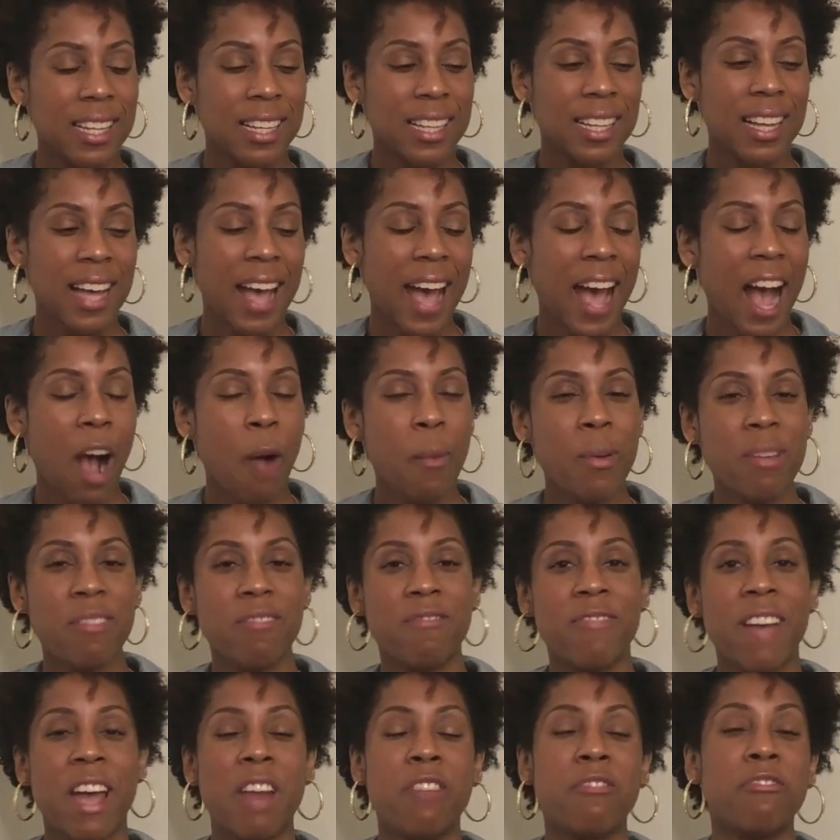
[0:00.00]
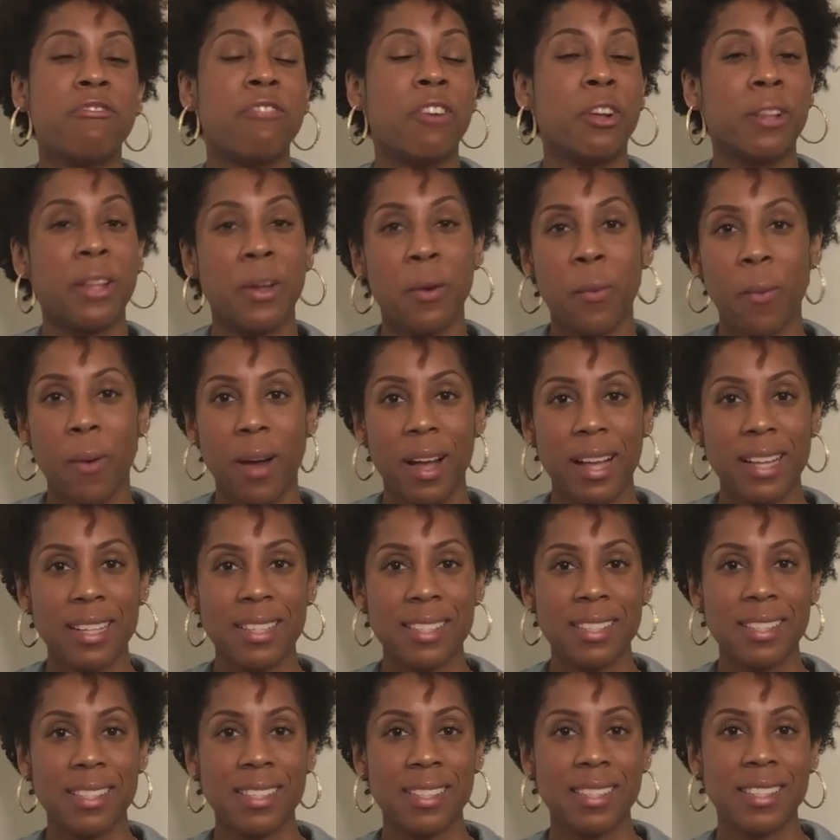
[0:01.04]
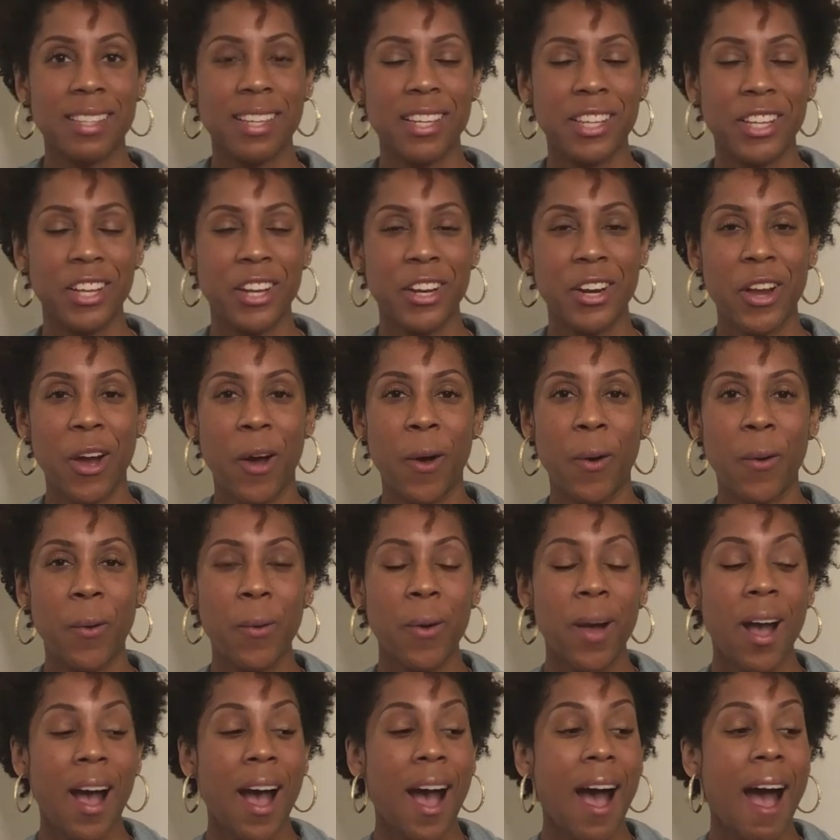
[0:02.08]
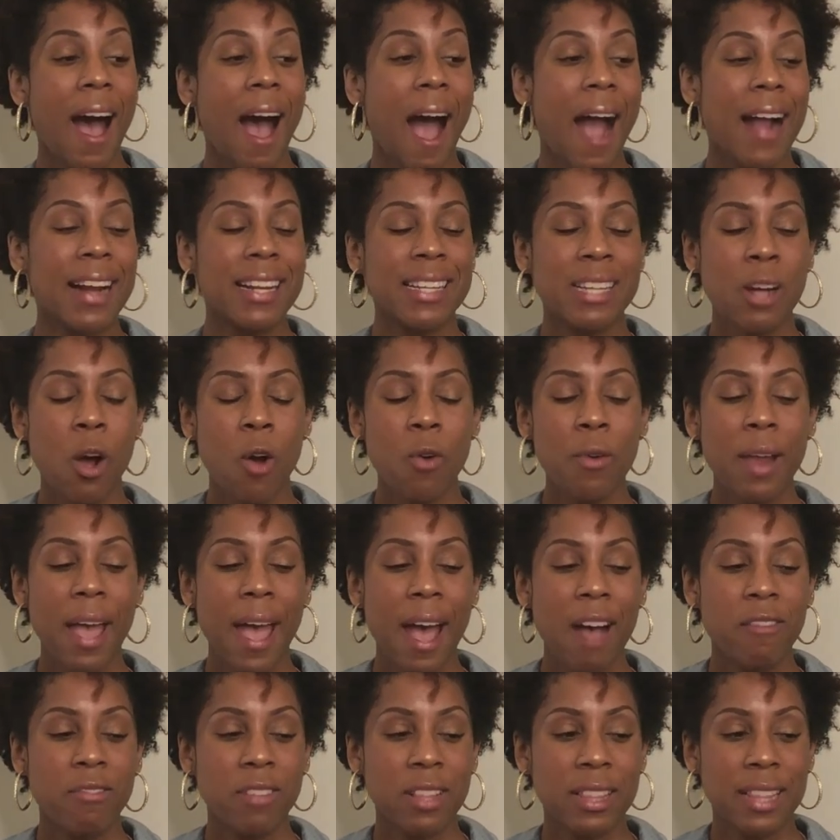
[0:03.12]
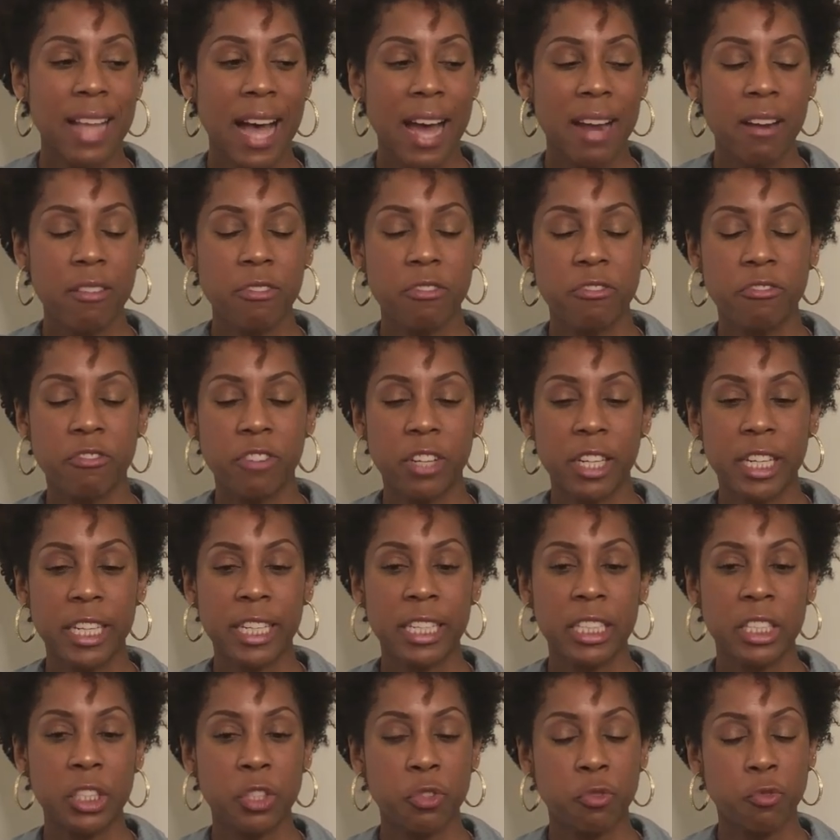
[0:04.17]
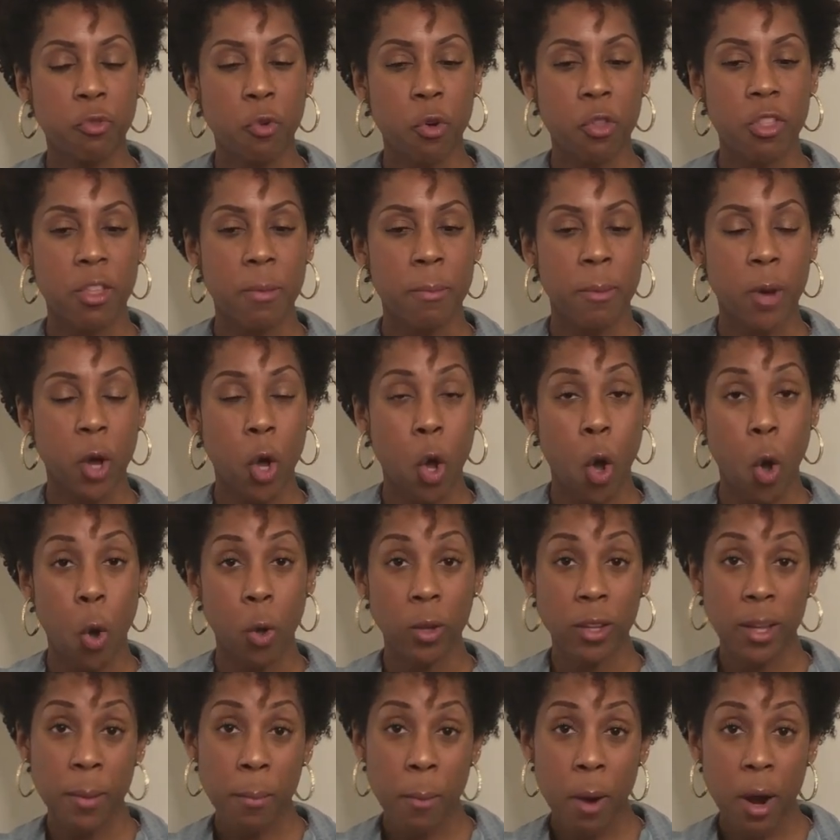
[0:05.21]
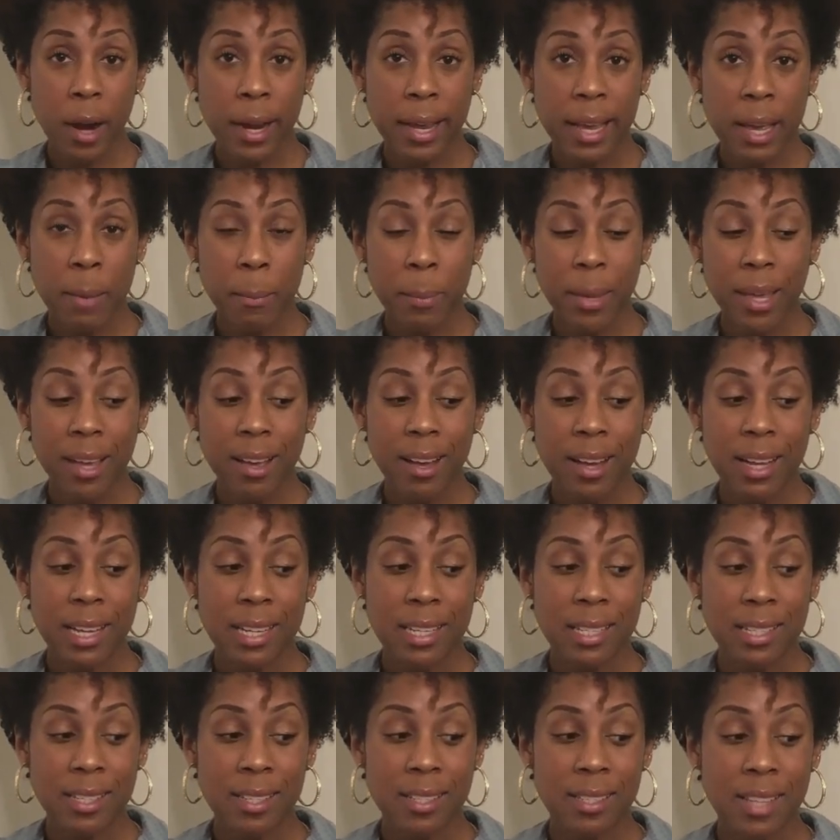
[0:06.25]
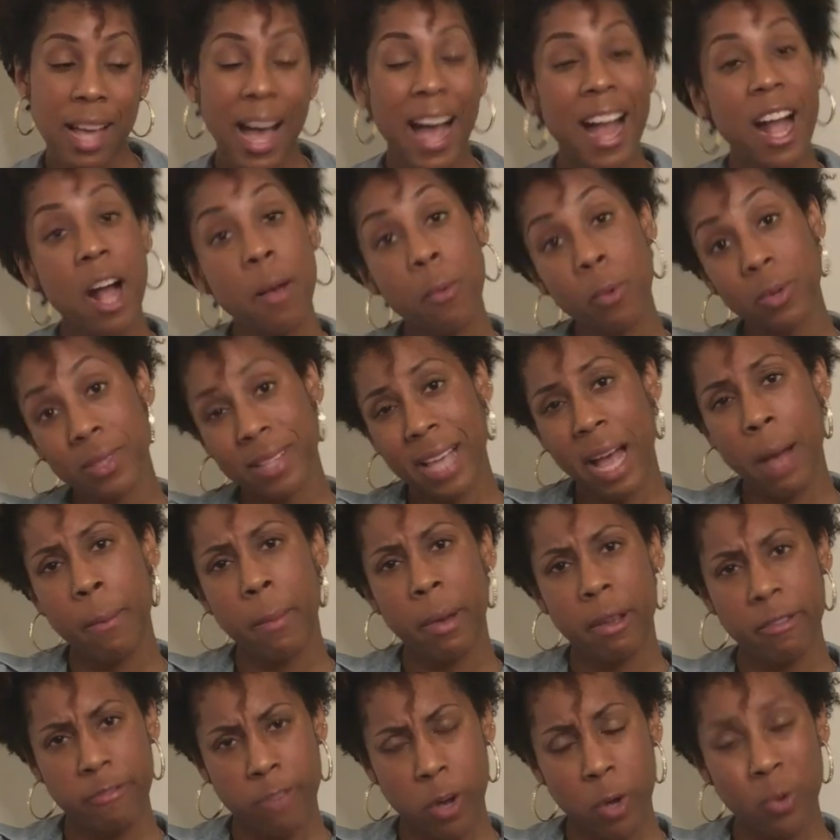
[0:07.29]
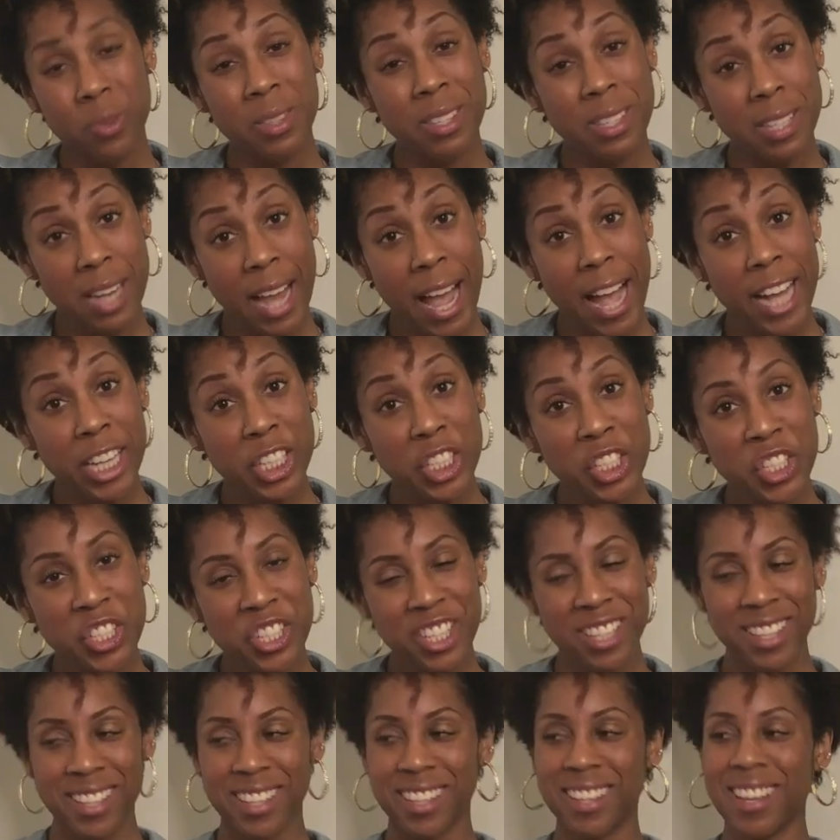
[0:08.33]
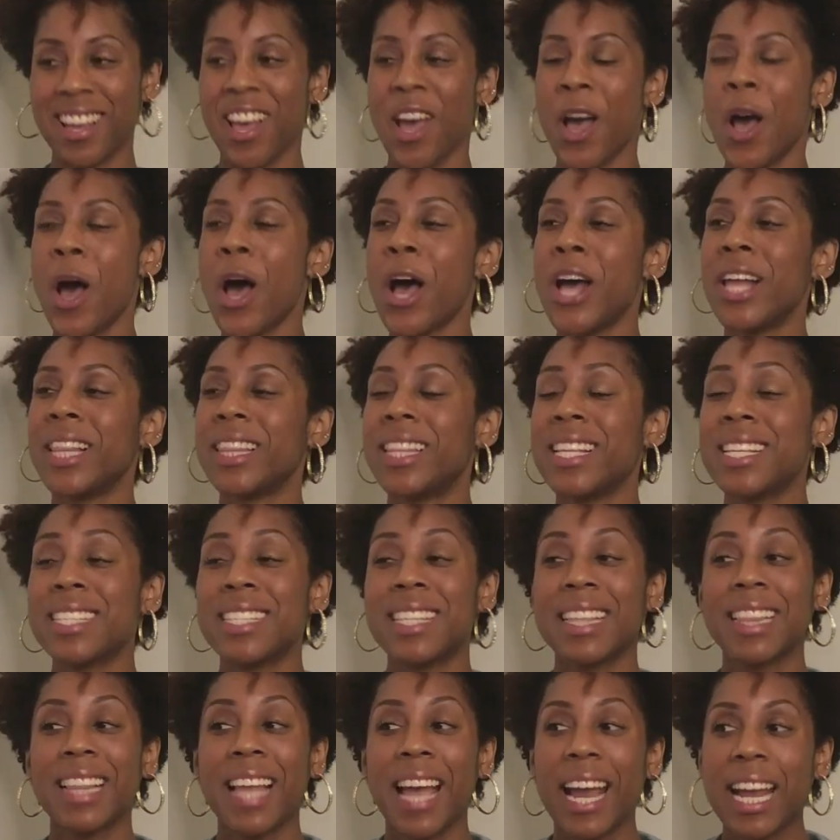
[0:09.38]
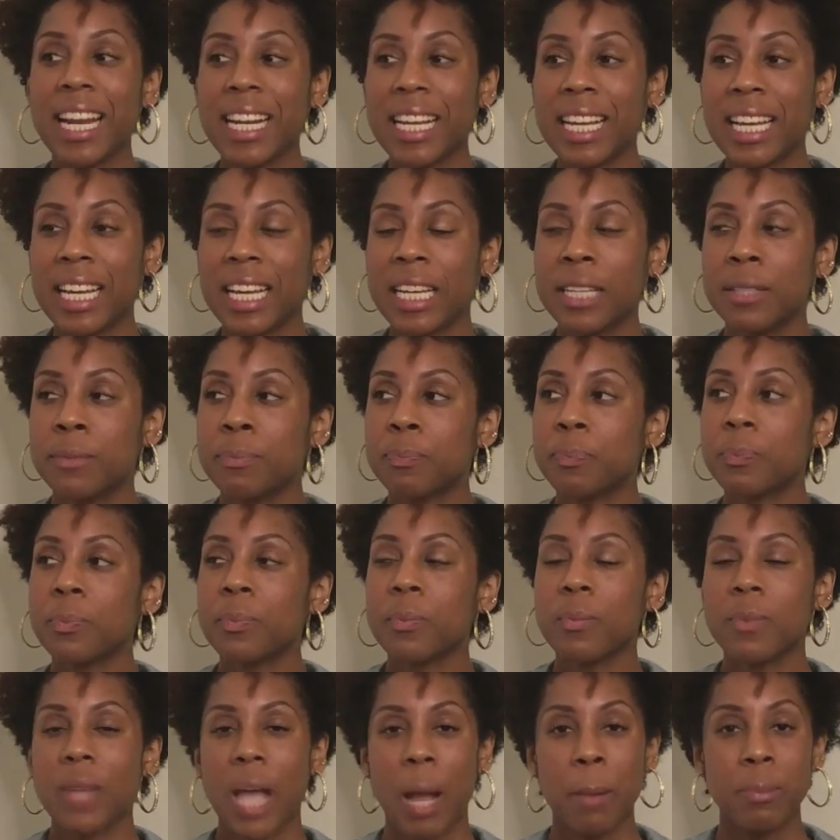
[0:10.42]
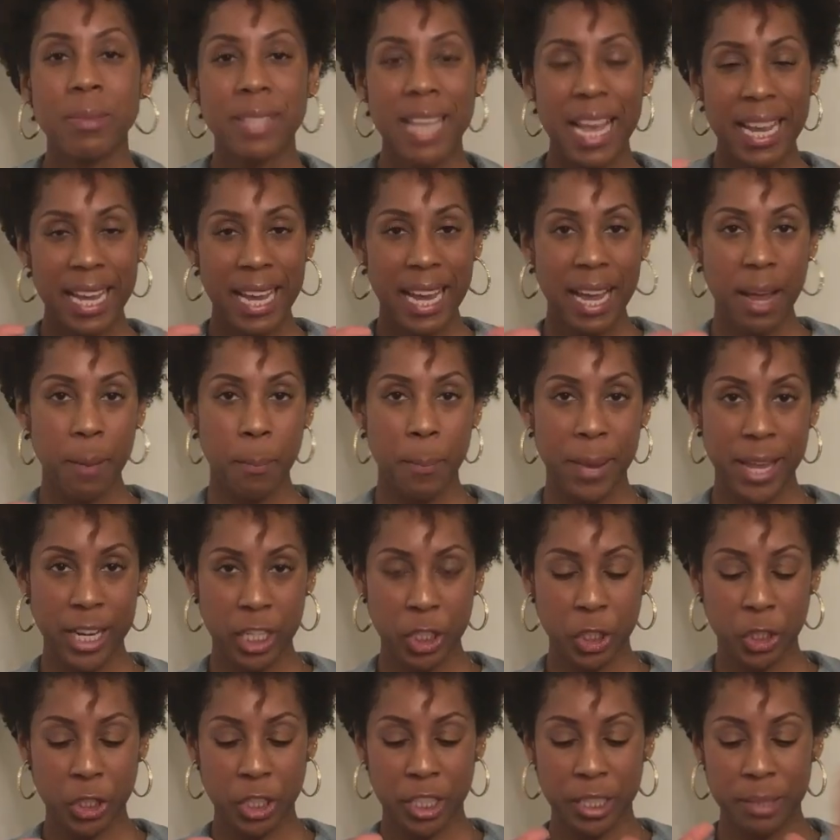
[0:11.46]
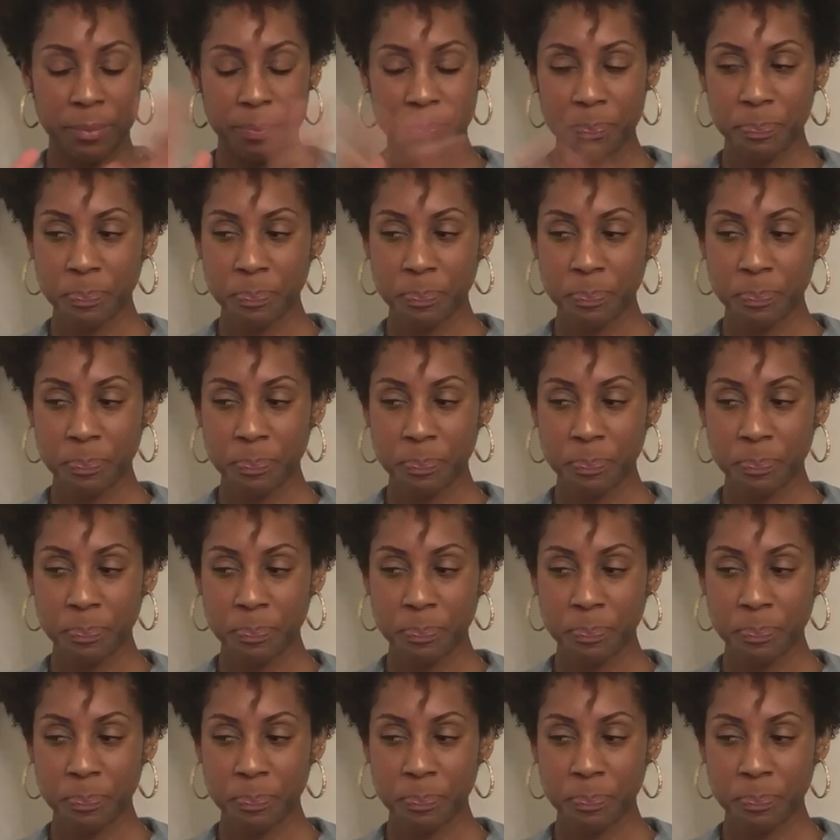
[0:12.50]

how eventful it was, you know? I don't have a lot of footage for the Makola Market because I almost got my phone snatched. This lady I'm taking a picture